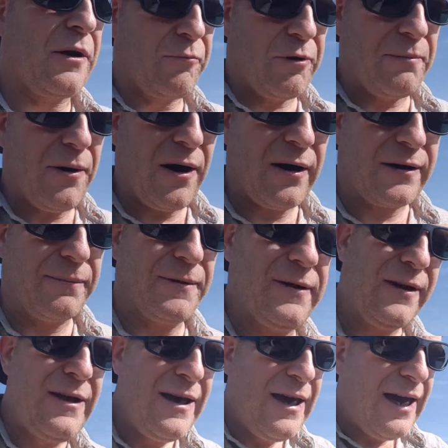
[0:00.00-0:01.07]

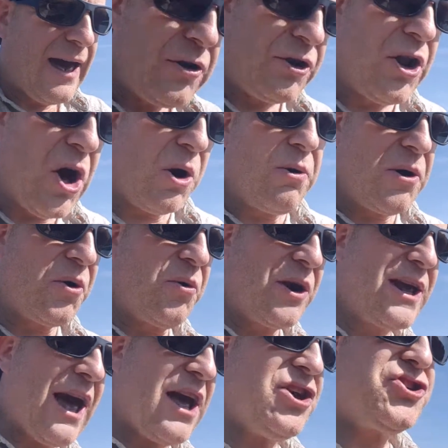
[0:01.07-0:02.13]
remarkable. No
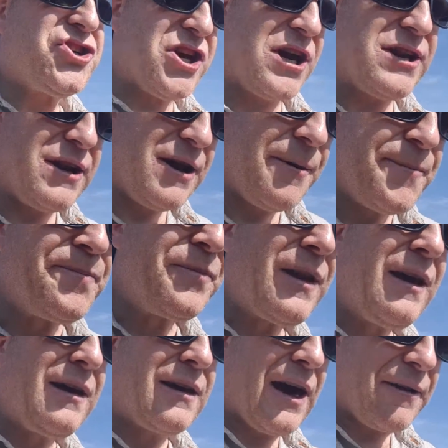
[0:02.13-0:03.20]
irrigation,
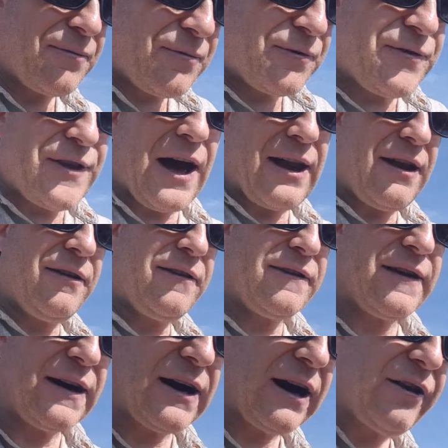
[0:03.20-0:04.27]
yet tannins
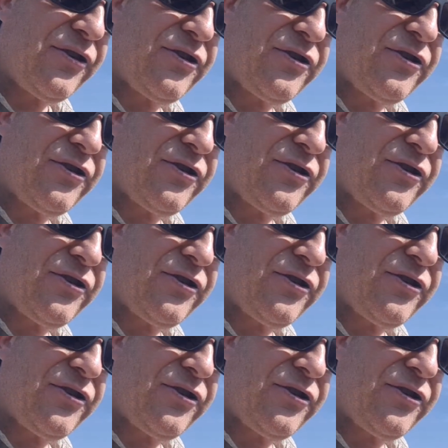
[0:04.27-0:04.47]
are